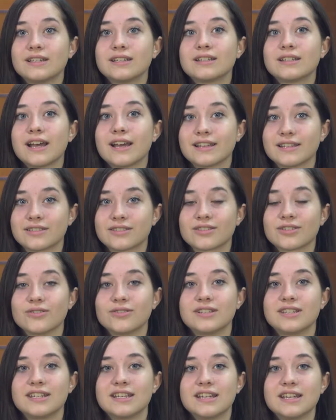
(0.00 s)
S through
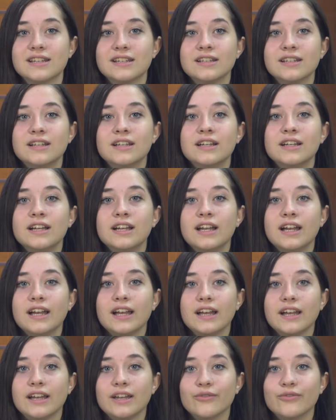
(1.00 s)
Z
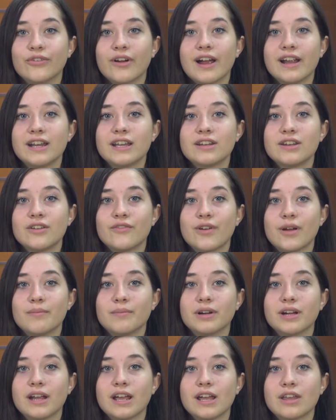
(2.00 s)
and Friday,
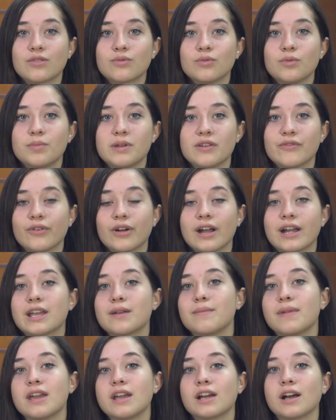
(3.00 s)
November 8th will be for any
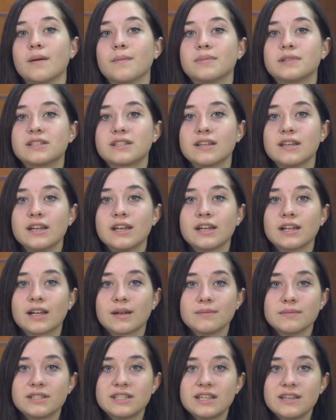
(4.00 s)
makeups.
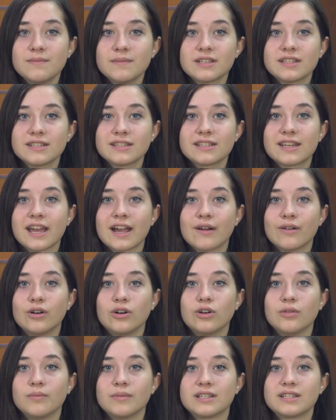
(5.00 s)
Come see Mrs.
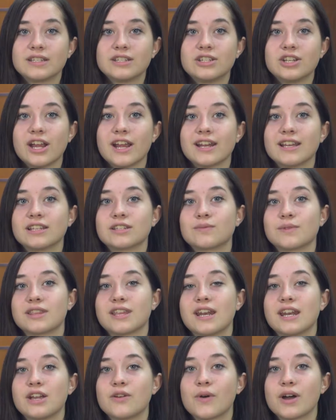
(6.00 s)
Carroll or Mrs. Janice with
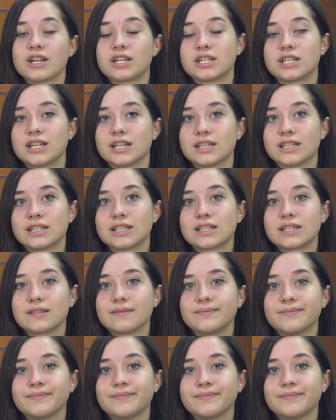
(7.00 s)
any questions.